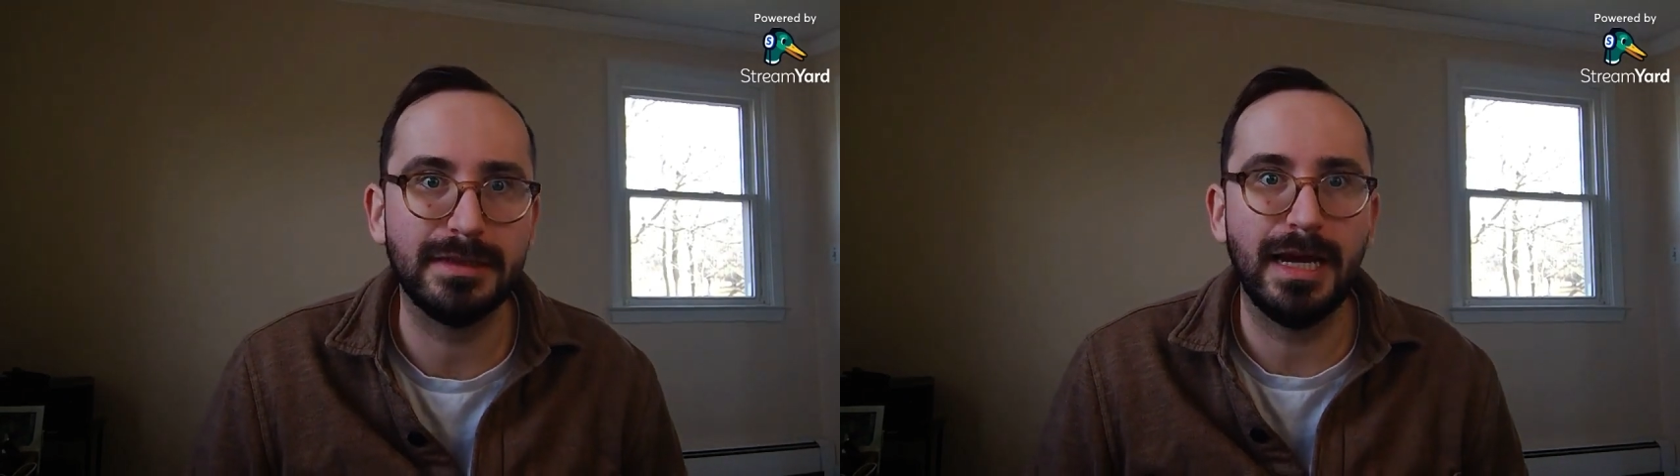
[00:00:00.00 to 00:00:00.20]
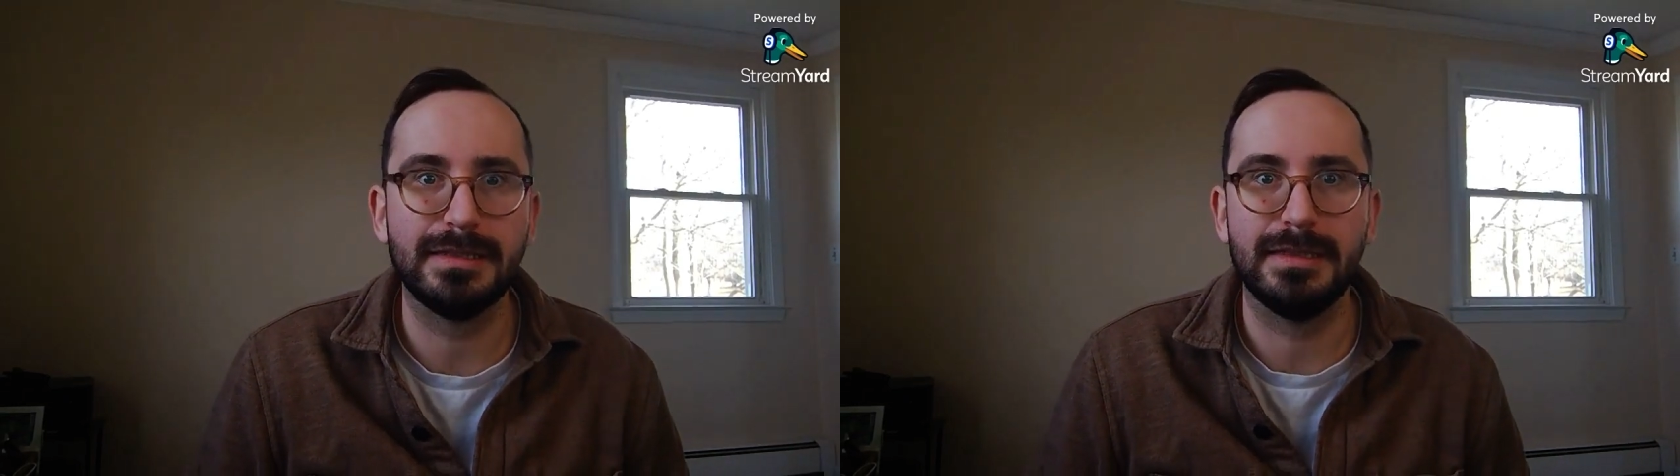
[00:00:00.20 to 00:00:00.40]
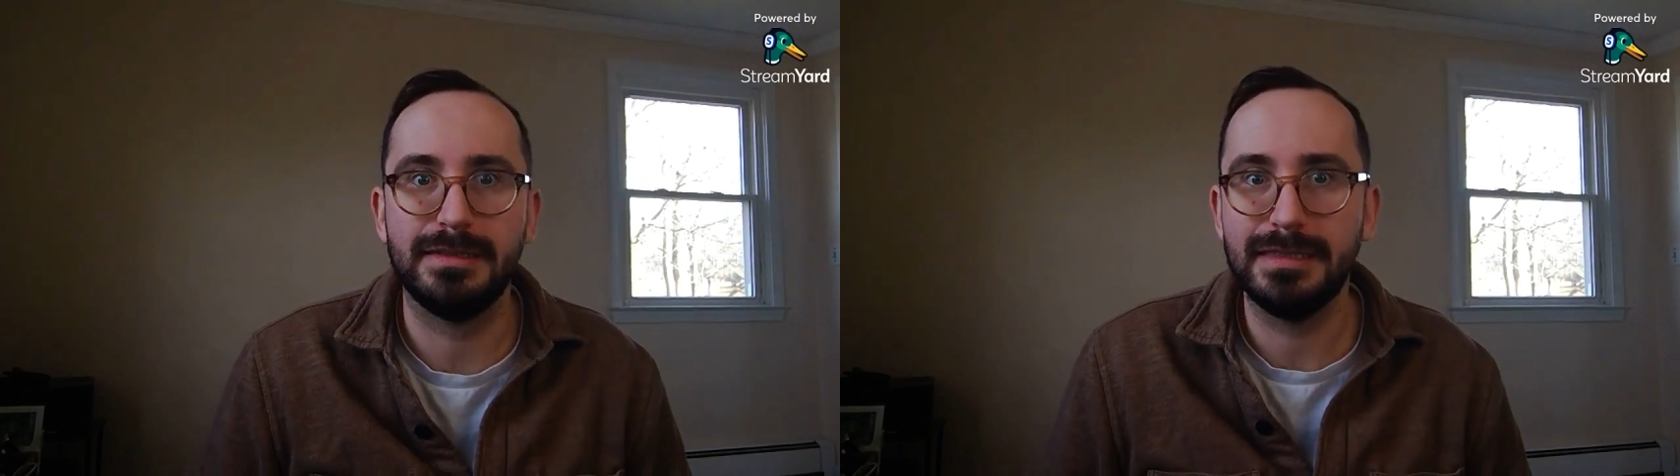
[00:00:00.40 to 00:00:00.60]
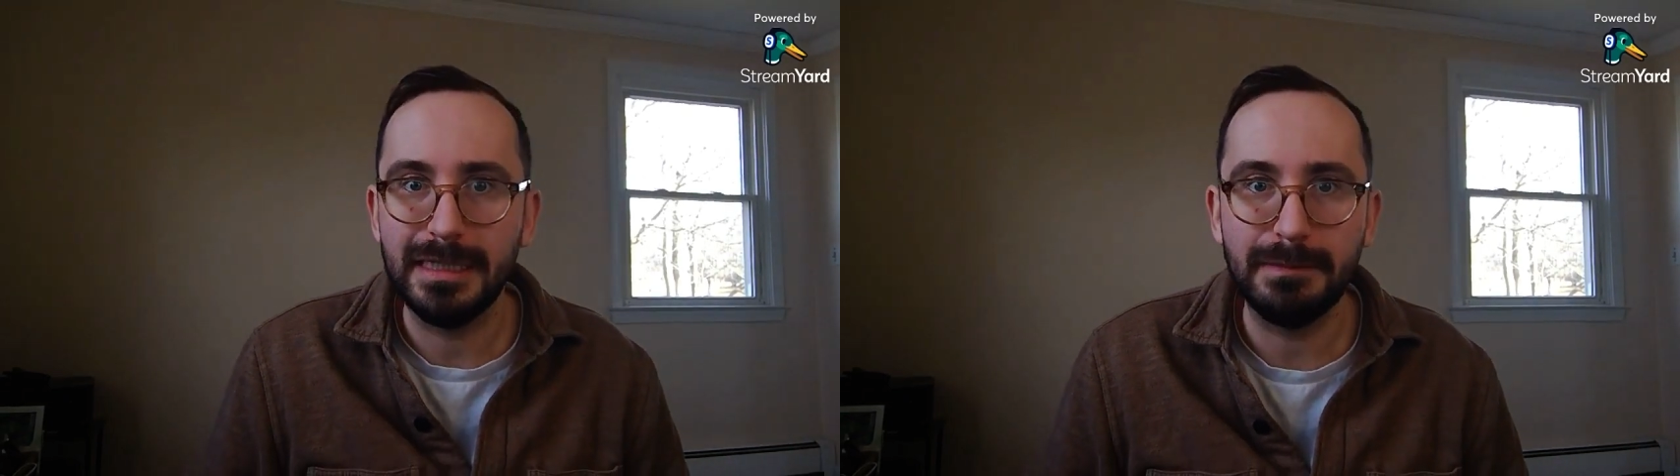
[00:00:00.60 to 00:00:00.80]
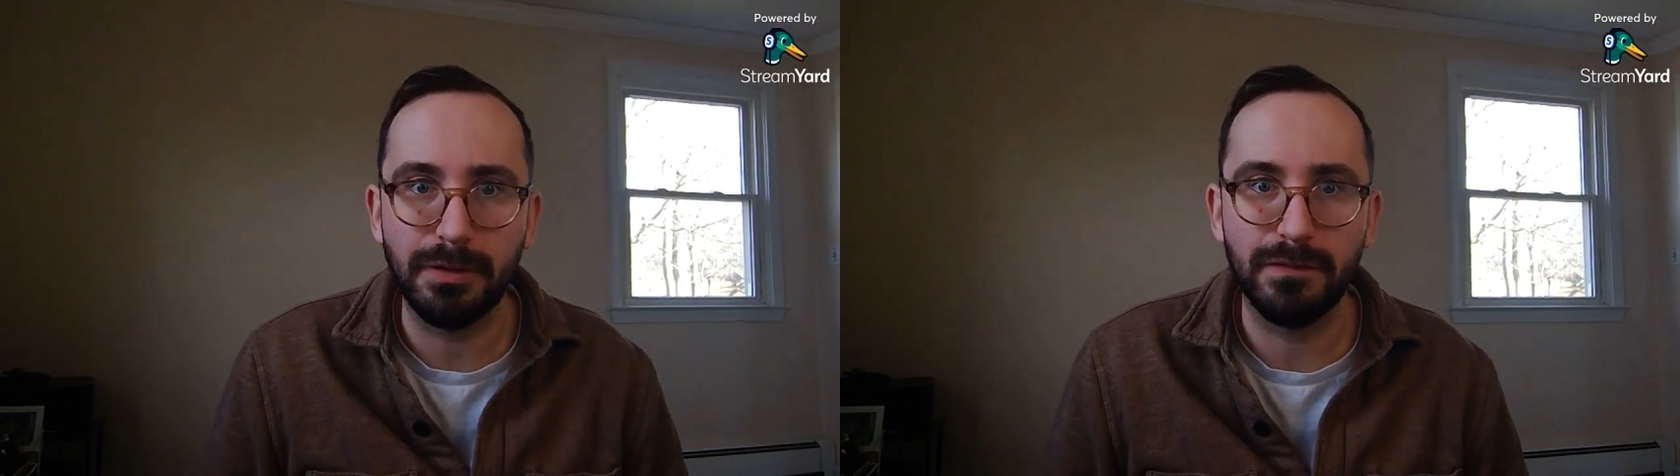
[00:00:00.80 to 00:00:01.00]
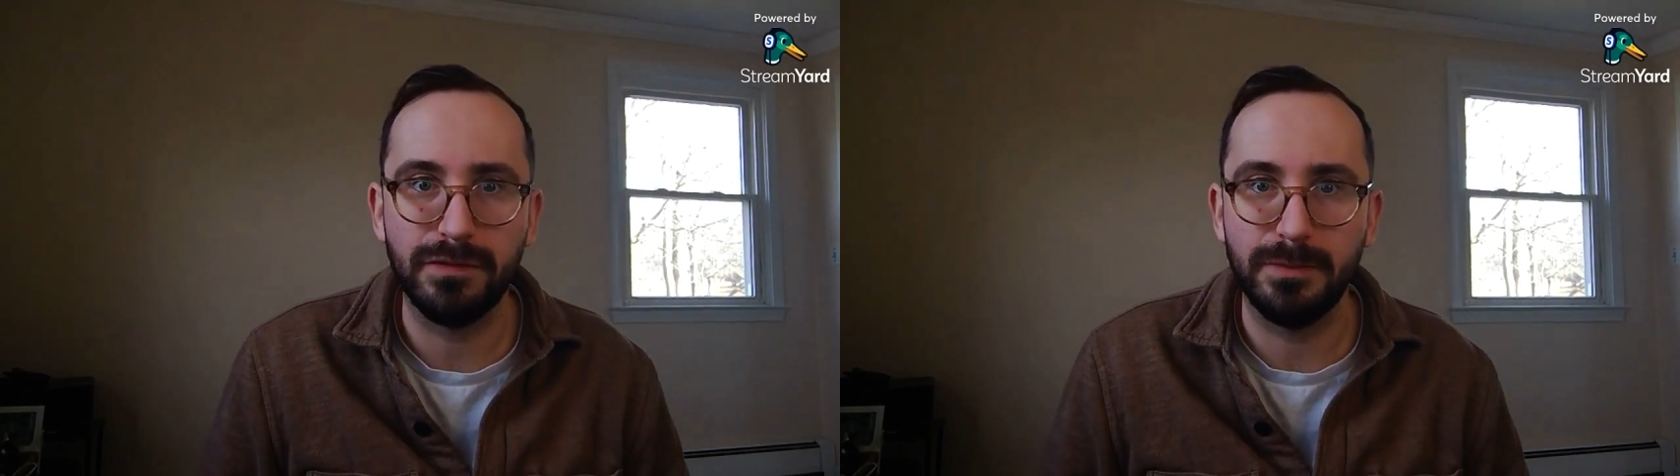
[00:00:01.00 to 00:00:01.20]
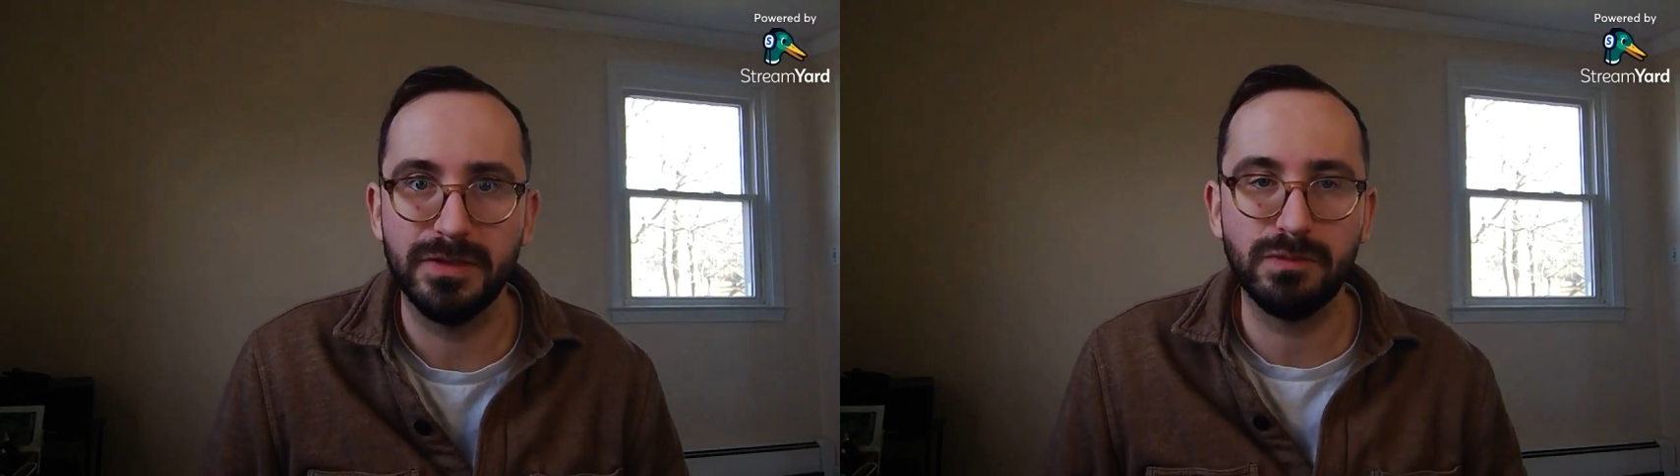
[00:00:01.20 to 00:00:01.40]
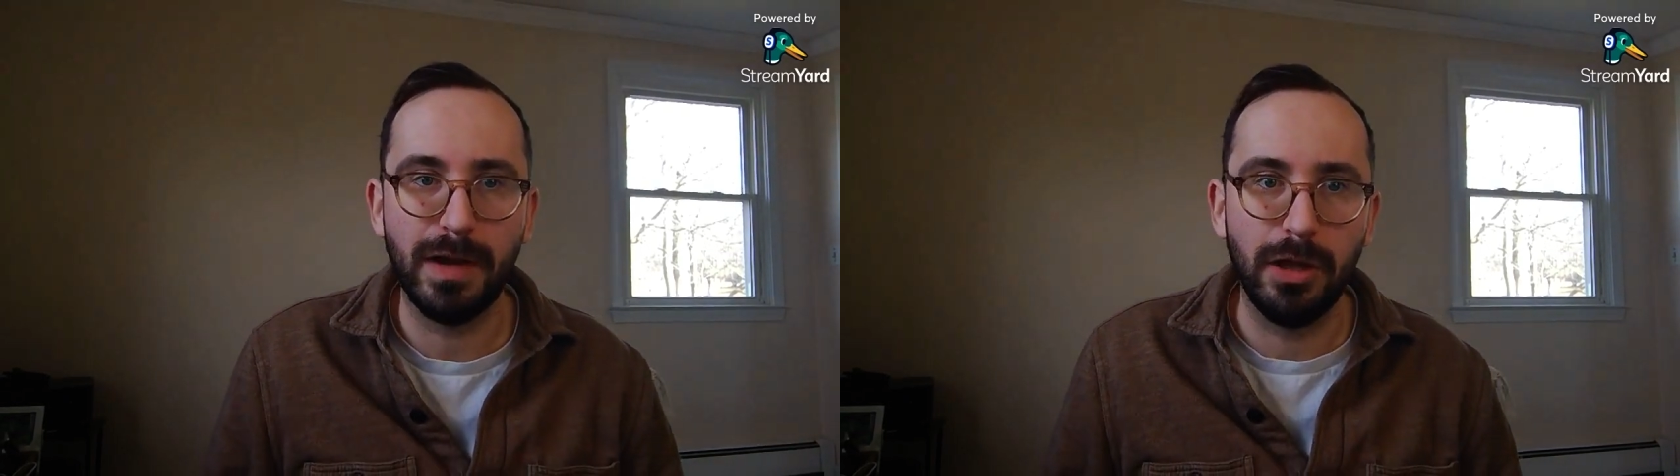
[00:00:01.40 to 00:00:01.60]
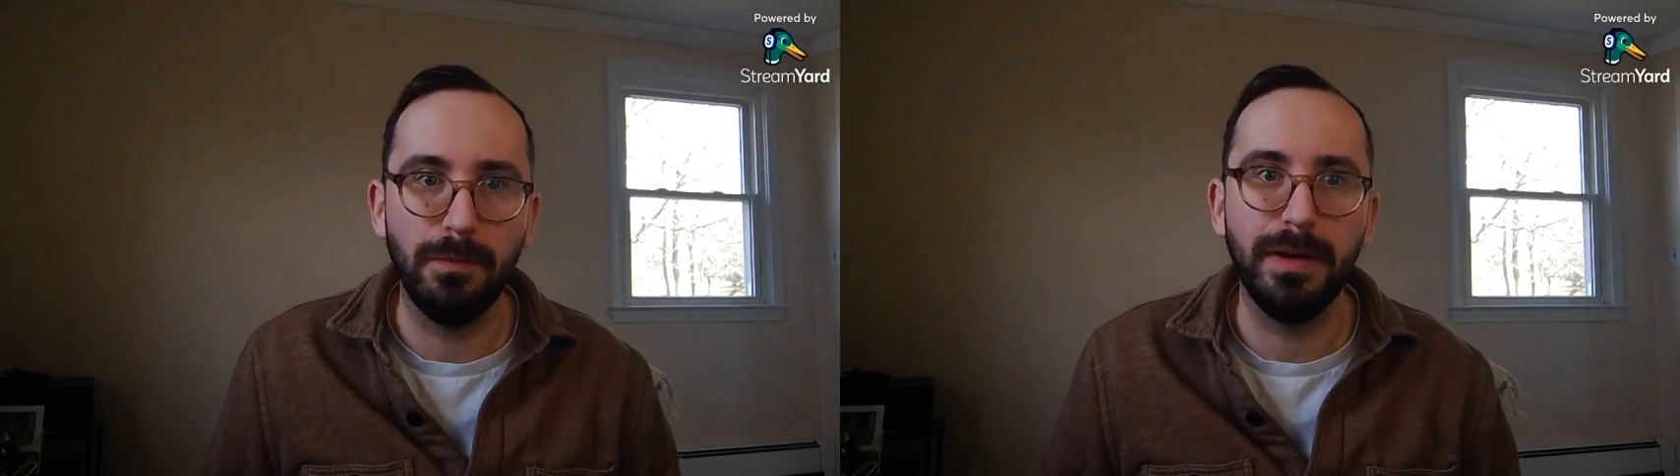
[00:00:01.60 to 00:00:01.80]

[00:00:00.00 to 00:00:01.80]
that's a tea perfume as well,